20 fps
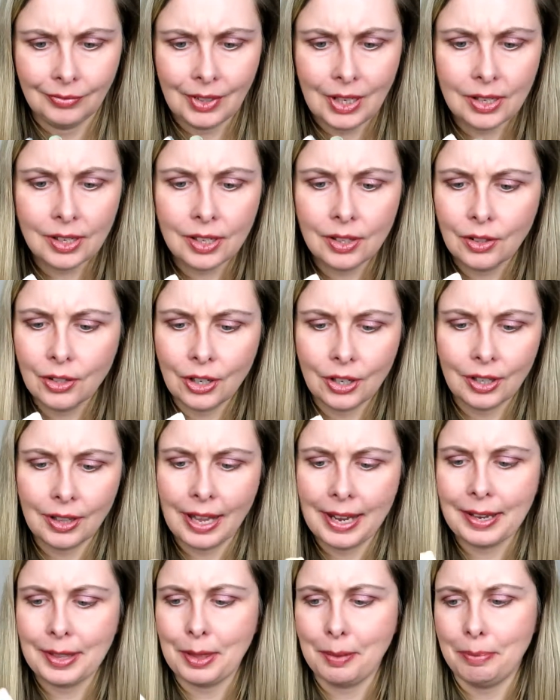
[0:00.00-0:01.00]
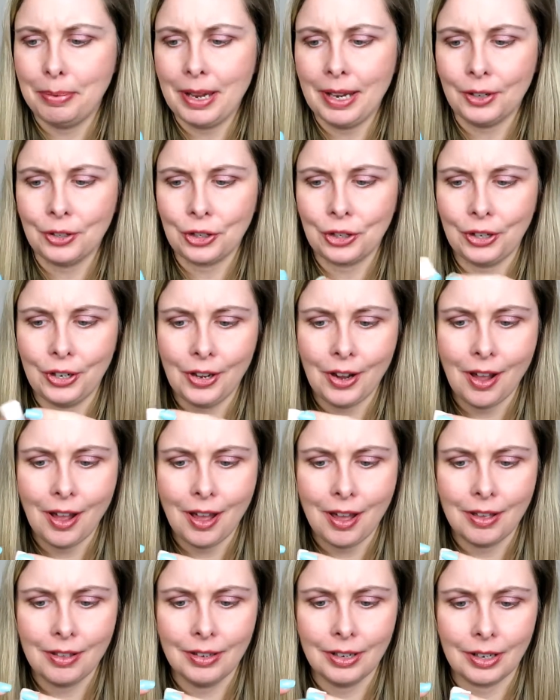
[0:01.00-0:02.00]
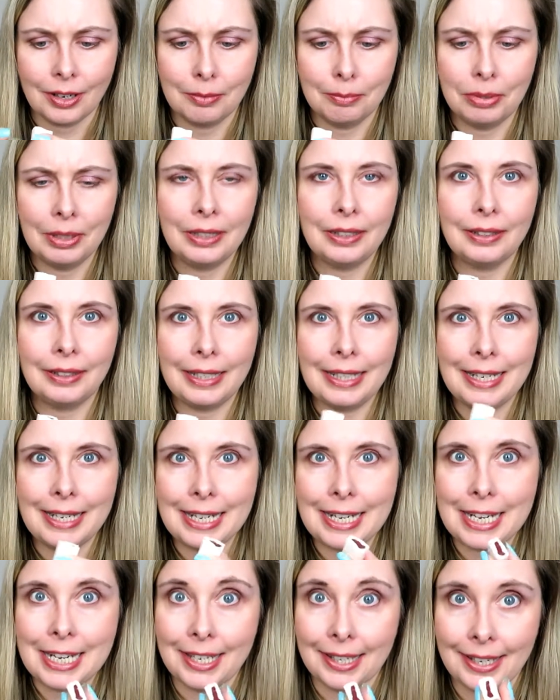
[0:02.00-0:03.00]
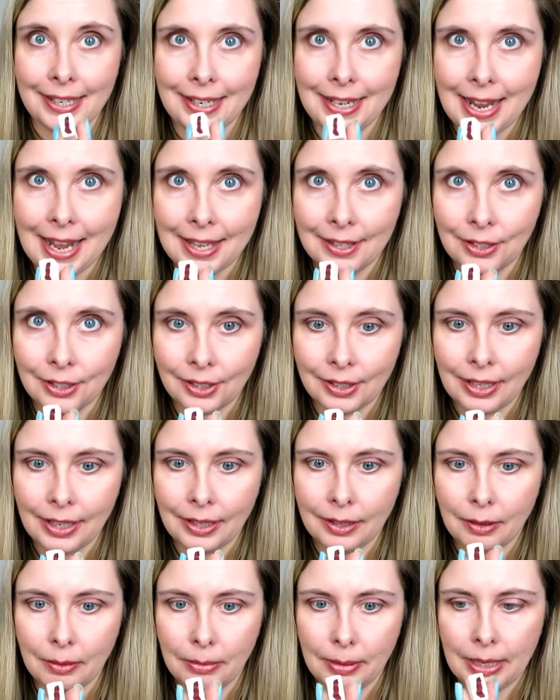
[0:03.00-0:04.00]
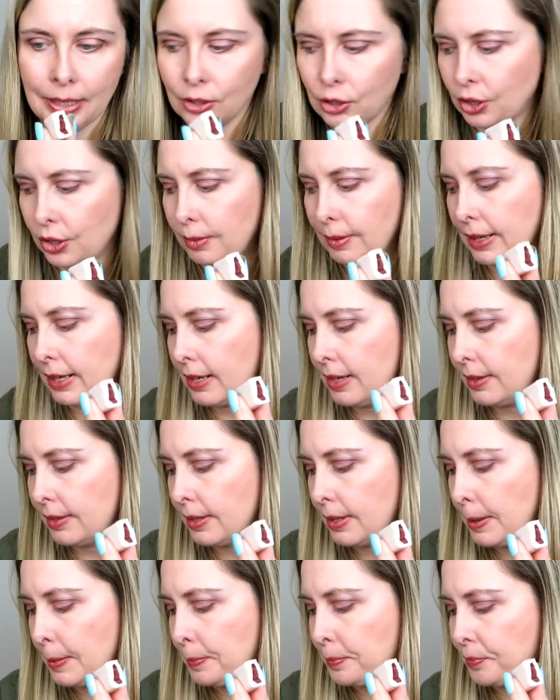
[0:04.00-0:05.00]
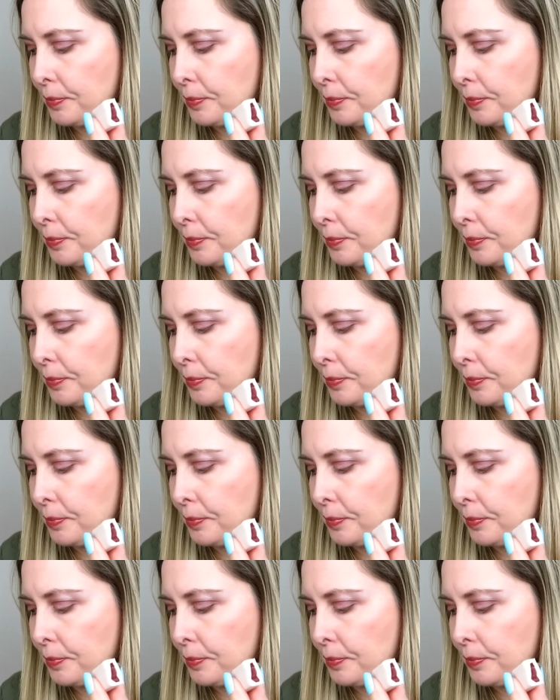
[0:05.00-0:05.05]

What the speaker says: Doesn't look like the picture at all. It completely does not look like the picture because,